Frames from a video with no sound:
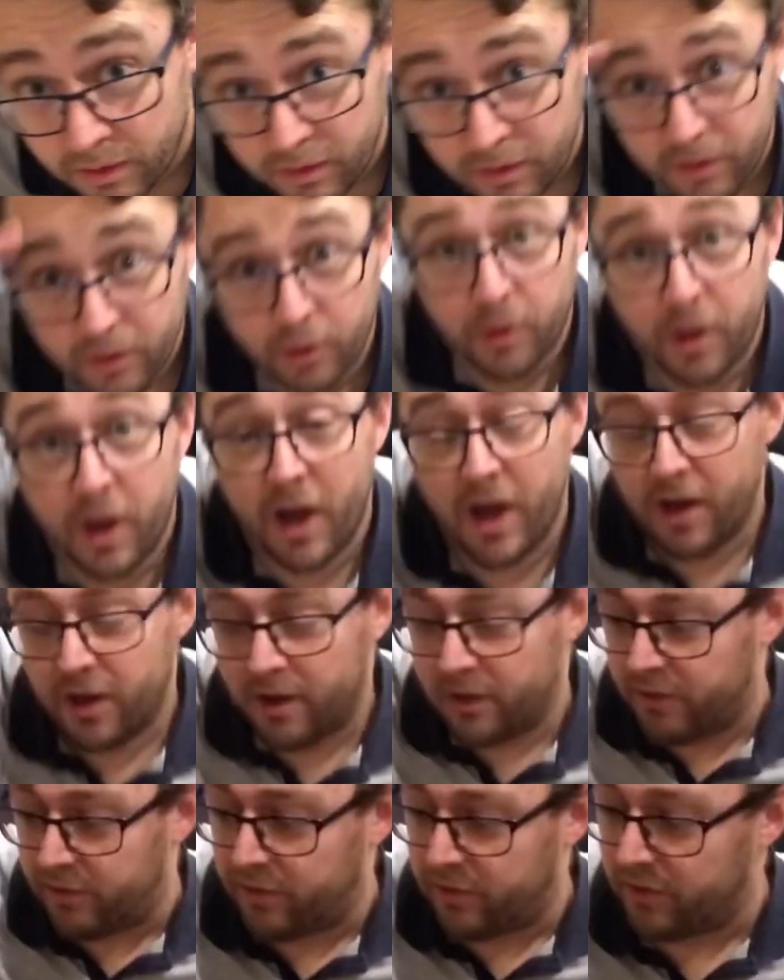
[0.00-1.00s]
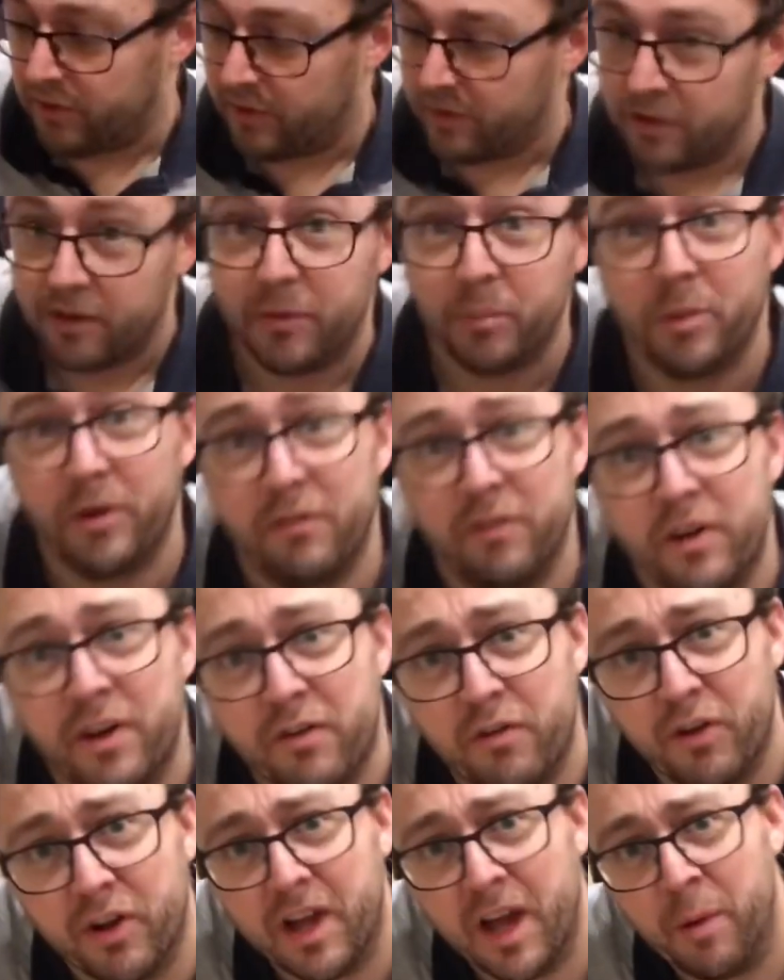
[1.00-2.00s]
Hello guys, bit of a
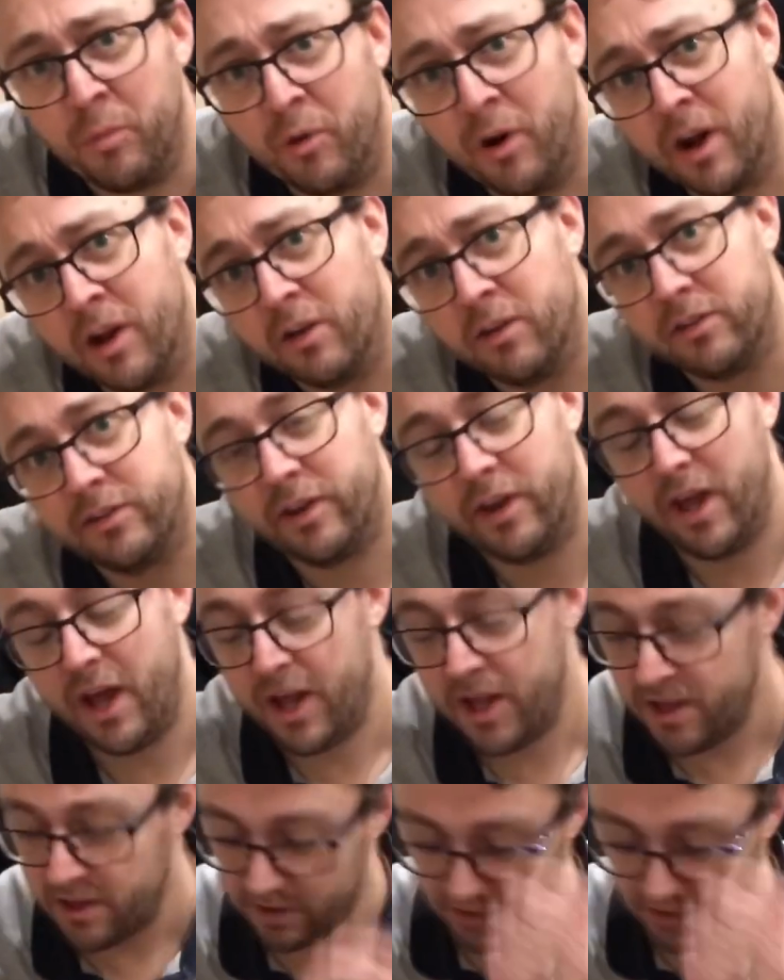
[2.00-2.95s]
different camera angle today.